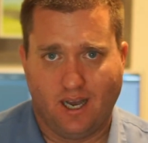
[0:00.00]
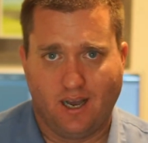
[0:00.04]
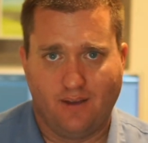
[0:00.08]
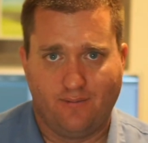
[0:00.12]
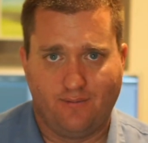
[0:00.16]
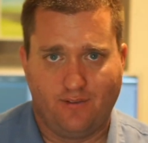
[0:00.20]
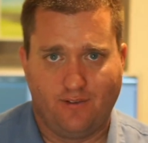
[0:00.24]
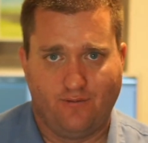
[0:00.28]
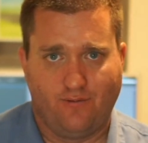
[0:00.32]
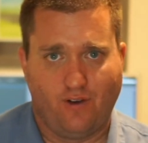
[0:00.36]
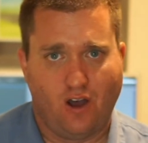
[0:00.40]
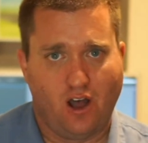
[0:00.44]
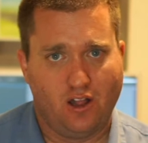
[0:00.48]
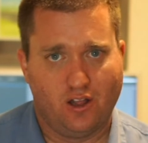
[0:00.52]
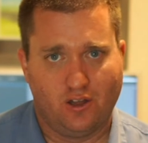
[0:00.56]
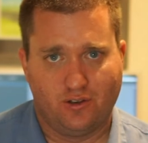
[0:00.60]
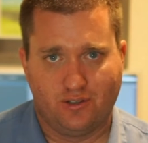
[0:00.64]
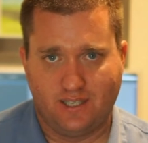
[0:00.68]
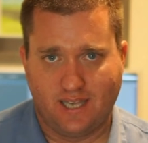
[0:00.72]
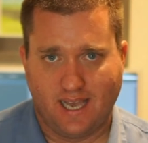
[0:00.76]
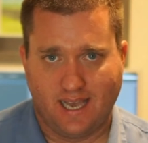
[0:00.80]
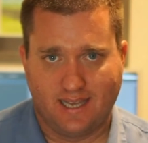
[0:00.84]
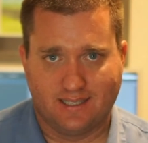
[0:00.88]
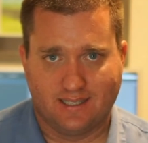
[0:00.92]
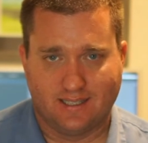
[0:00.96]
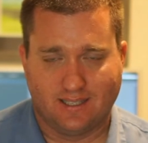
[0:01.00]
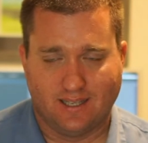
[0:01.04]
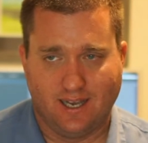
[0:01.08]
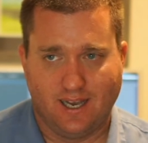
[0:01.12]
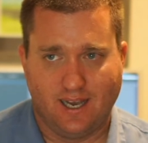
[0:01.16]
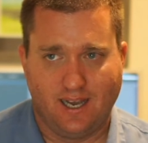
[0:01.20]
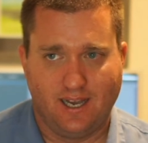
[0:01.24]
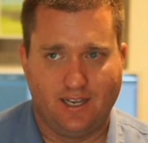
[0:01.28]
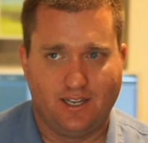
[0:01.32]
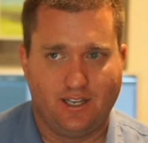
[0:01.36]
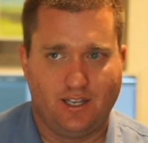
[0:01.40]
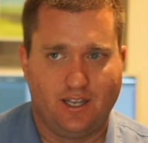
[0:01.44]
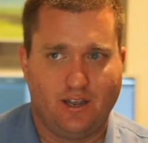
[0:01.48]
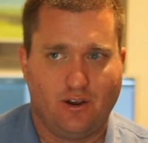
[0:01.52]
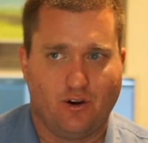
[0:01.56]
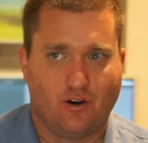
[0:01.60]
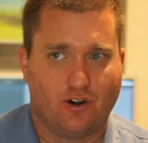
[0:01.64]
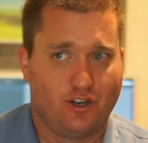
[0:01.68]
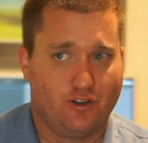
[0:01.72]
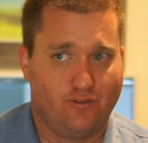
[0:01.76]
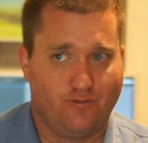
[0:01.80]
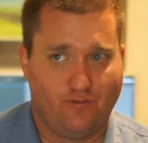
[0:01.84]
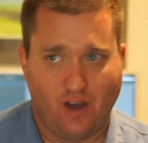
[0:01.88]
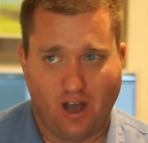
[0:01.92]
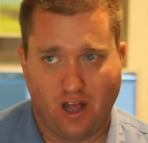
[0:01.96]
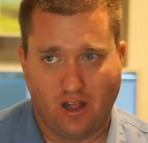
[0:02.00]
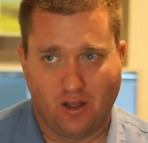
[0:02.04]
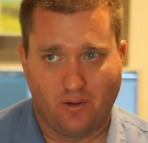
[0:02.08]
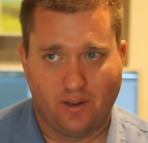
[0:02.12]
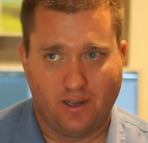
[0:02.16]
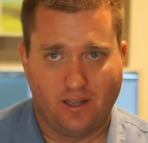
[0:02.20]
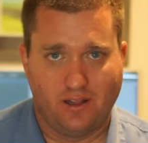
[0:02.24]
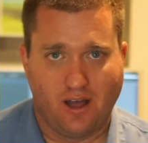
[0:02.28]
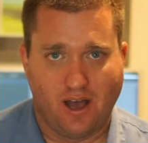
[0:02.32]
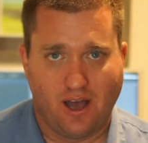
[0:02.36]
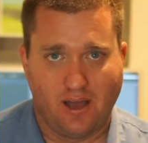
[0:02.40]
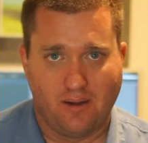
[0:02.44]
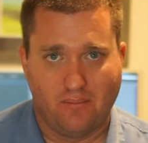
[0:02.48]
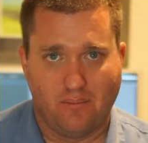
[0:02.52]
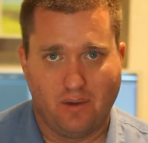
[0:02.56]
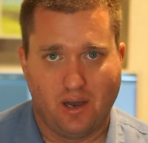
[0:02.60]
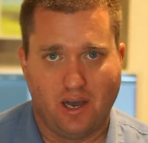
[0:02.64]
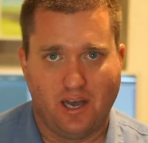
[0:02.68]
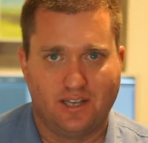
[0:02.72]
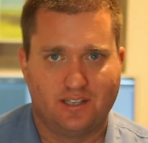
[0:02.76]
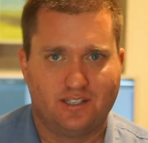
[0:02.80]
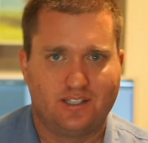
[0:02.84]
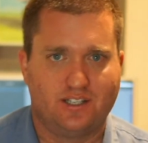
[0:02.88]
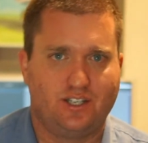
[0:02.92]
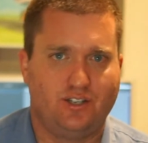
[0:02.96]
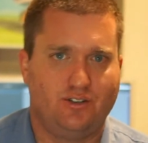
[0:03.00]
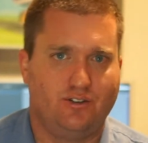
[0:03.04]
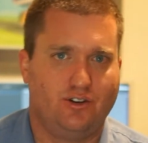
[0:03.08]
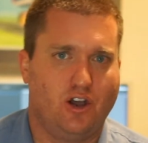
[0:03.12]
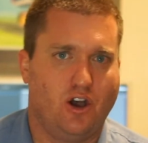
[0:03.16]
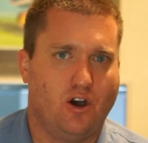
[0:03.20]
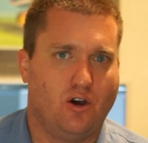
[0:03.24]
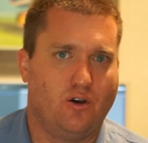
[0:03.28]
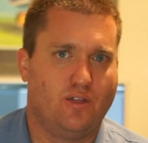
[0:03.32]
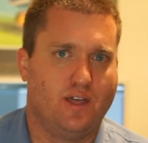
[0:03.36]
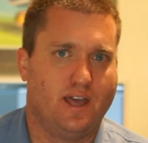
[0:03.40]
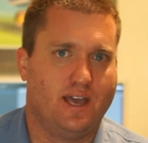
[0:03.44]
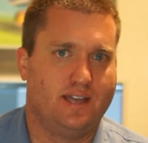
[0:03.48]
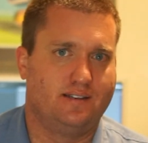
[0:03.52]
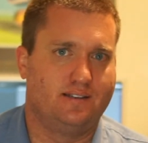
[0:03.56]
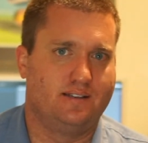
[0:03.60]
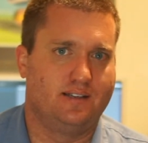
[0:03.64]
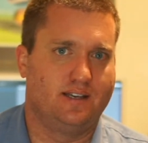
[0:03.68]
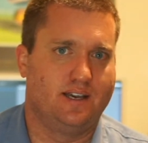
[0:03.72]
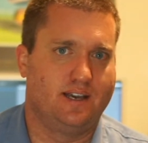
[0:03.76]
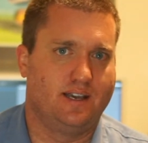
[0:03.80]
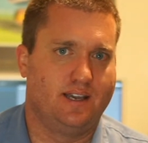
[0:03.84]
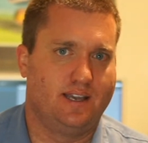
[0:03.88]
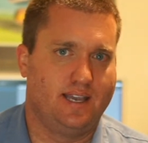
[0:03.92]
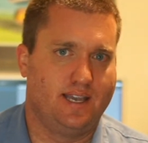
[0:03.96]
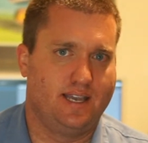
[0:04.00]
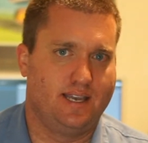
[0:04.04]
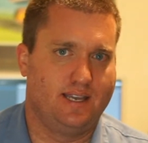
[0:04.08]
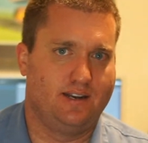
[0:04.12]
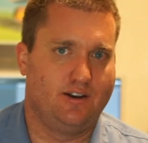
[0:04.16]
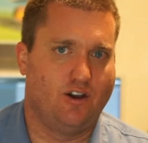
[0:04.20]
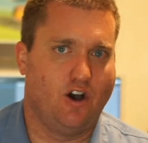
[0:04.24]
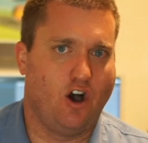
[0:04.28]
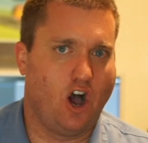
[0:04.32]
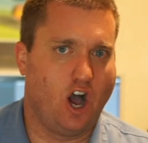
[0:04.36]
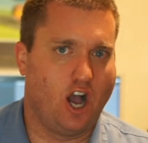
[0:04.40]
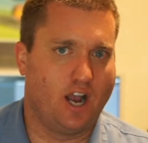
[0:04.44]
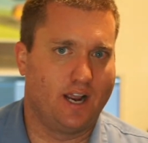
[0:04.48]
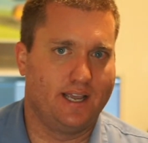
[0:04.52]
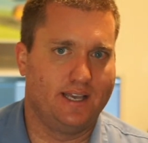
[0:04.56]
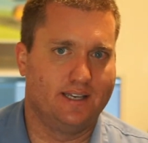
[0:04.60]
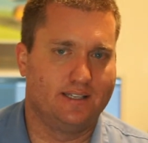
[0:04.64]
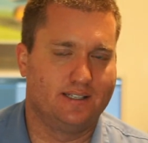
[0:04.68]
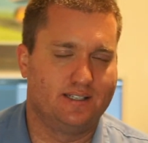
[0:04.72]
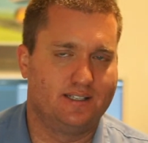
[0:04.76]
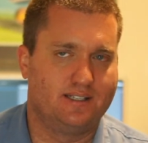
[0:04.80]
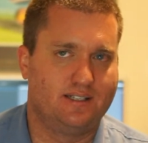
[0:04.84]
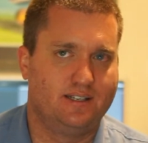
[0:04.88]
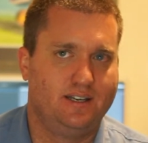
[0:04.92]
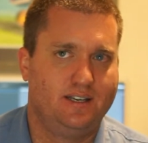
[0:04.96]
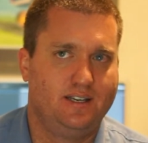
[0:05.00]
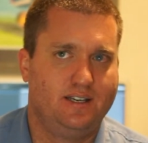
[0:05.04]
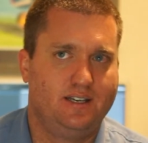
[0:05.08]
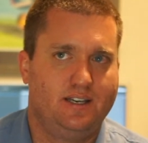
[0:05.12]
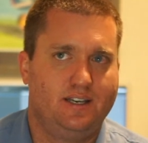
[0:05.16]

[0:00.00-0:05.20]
if you follow Tesla or you follow Elon Musk, you know that in August